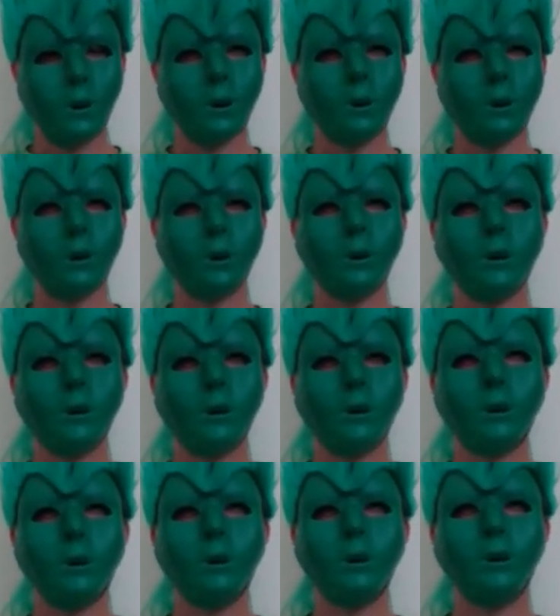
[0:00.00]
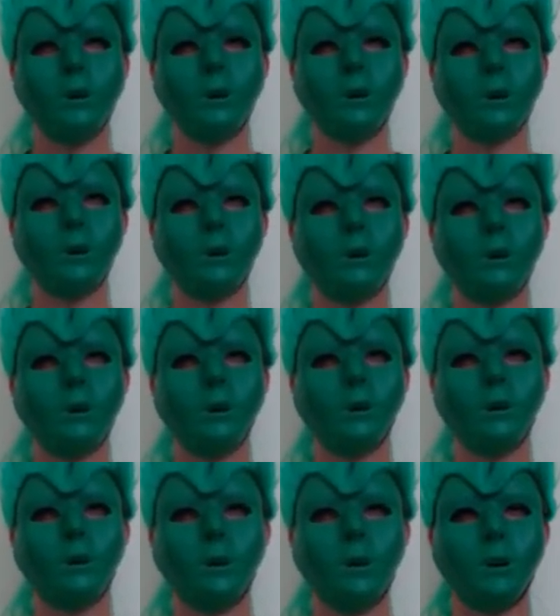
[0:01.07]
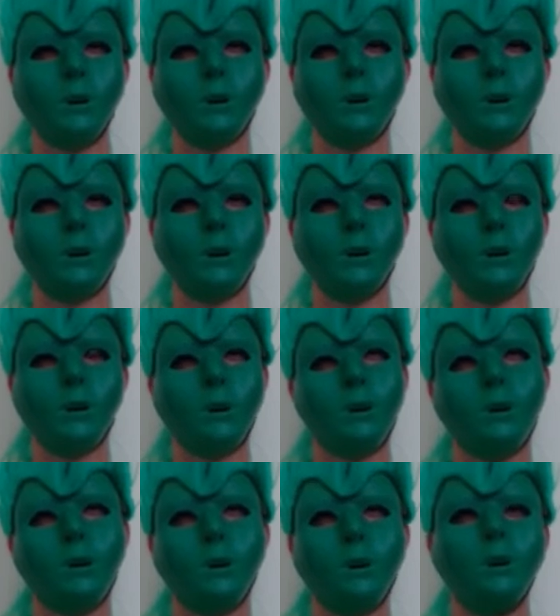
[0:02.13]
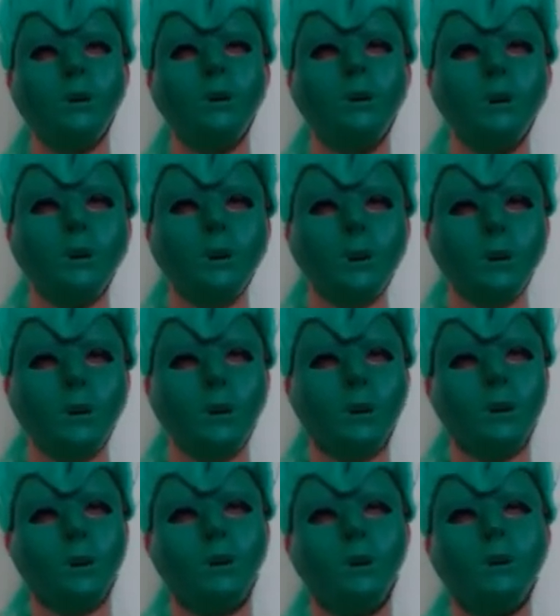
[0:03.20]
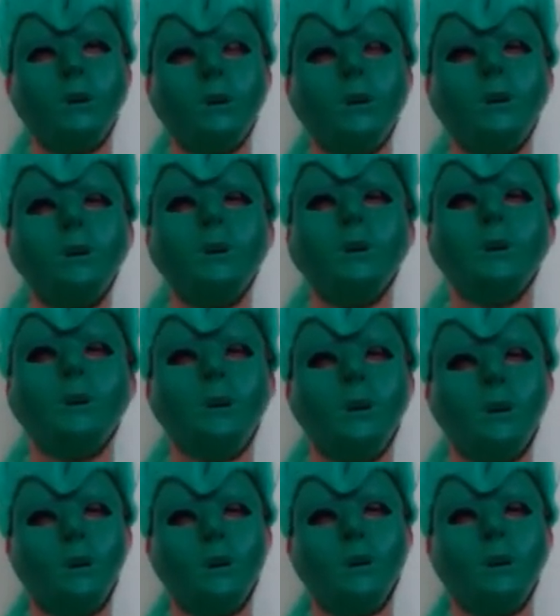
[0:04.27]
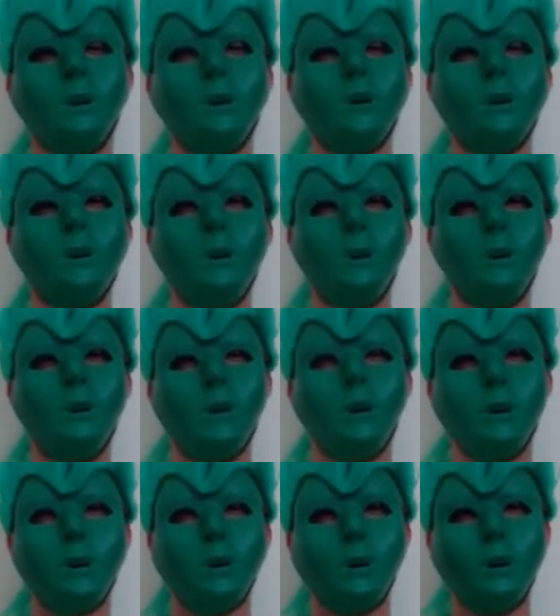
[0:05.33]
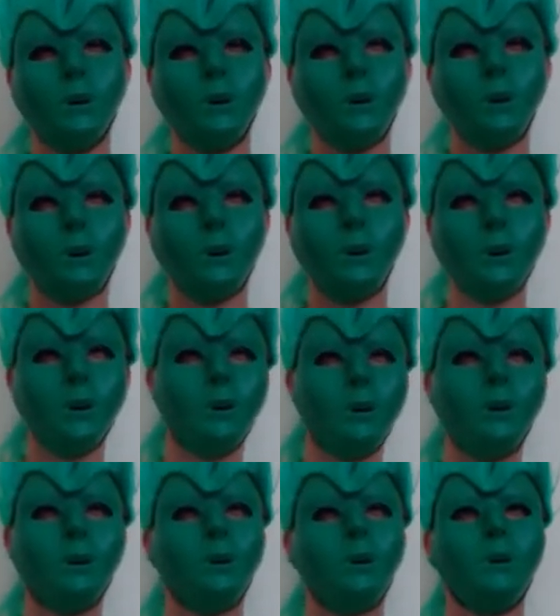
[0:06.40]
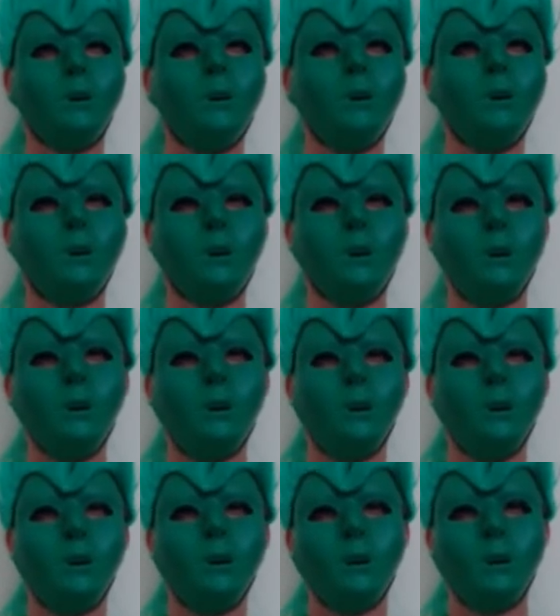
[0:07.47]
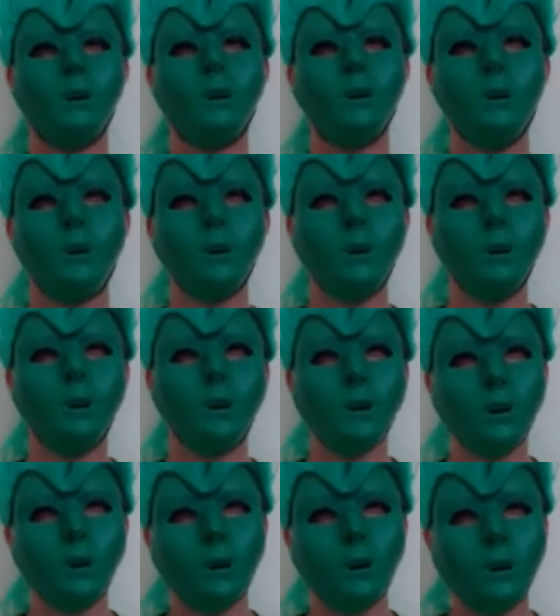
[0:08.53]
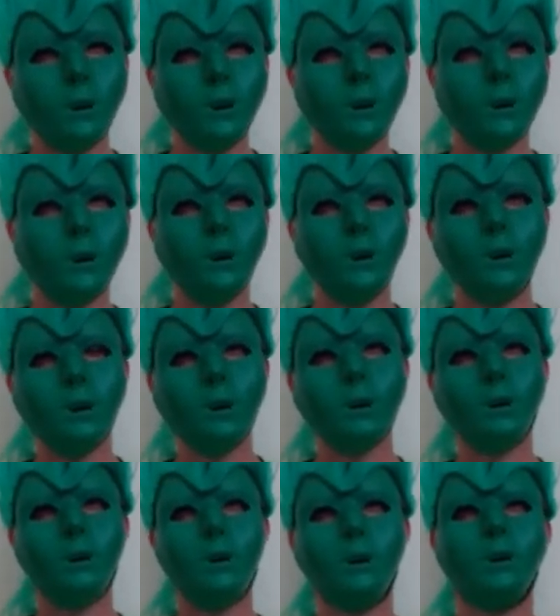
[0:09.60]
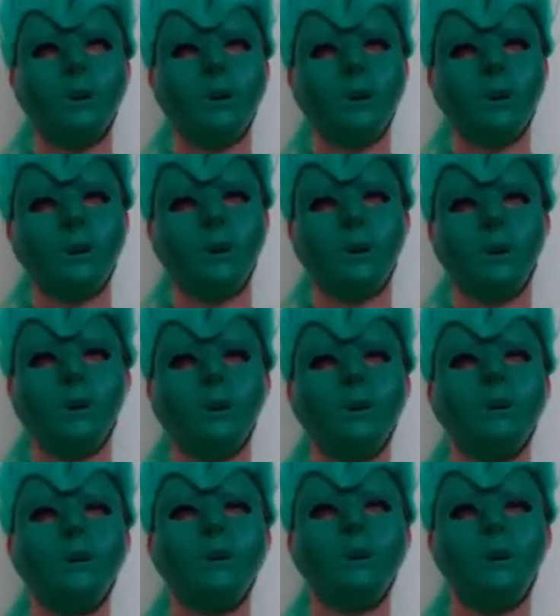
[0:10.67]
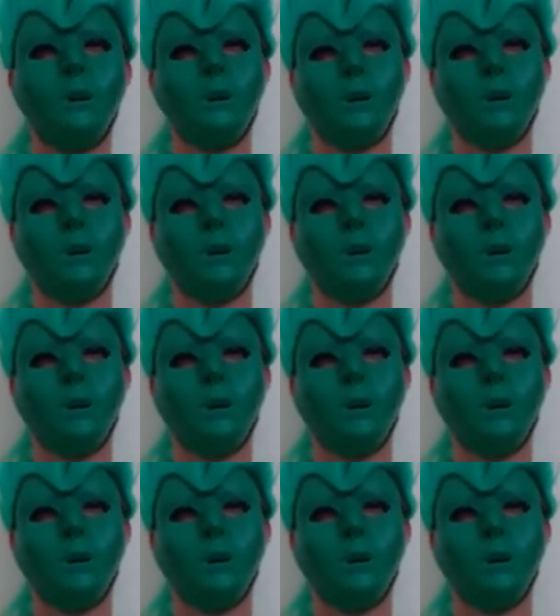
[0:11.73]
So then, 6 months, a year later, he's still watching you, and you make another mistake. A very unrealized mistake.